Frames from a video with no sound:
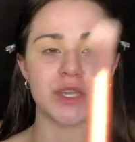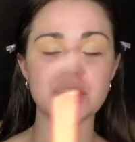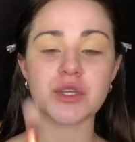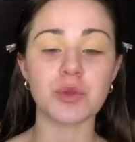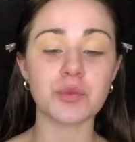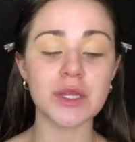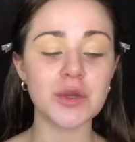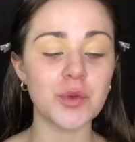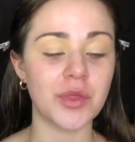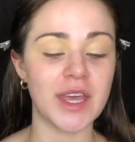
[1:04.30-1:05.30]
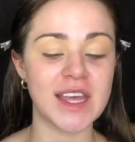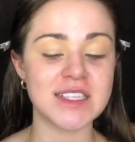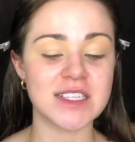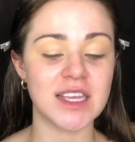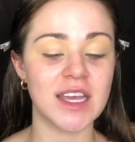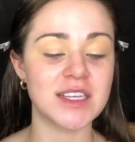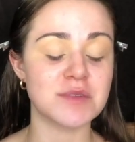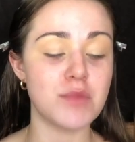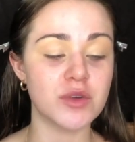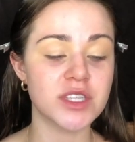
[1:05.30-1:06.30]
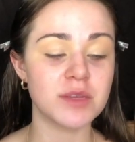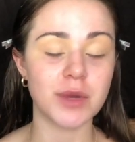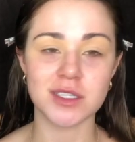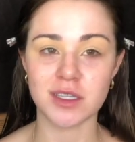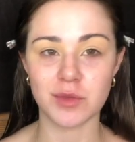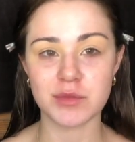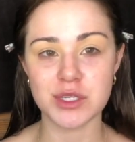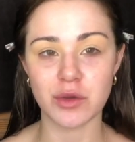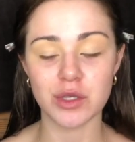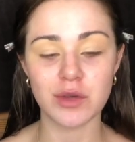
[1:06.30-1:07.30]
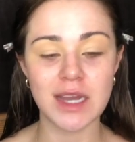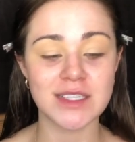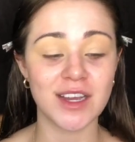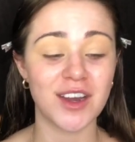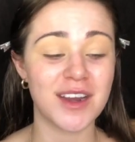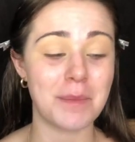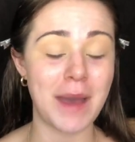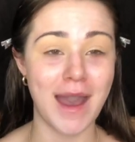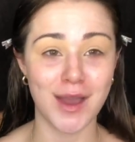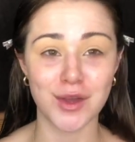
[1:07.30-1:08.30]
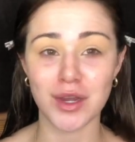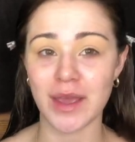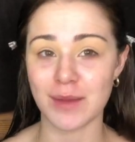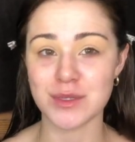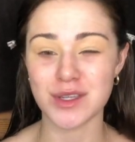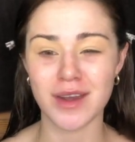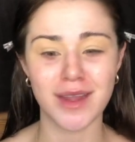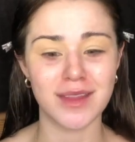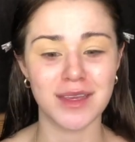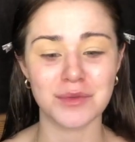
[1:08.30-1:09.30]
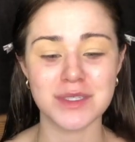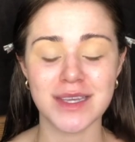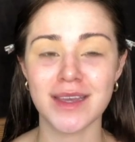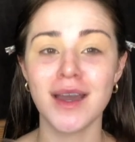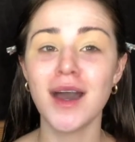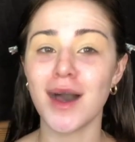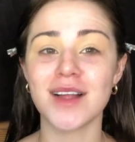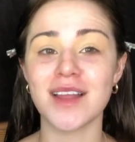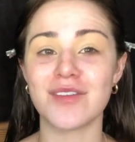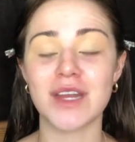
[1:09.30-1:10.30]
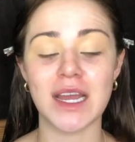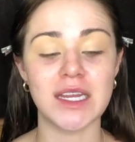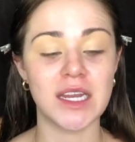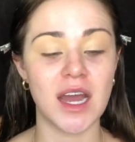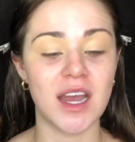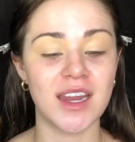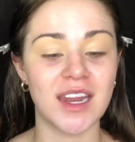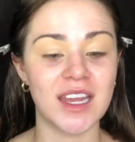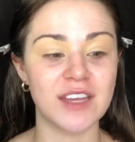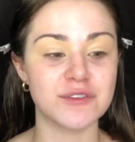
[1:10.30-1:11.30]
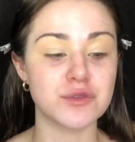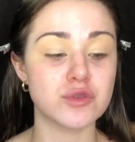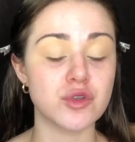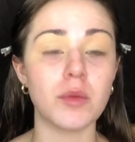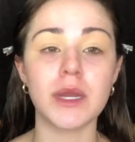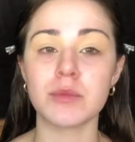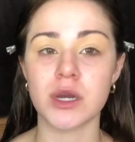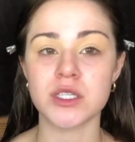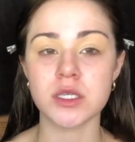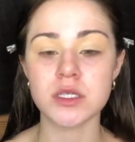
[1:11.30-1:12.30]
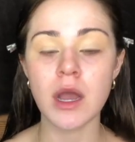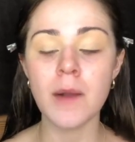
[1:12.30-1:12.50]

So the really cool thing is most of the brushes I'm going to be showing you guys, I got in a pack on Amazon. I think it was like $11.99, and it gives you so many brushes,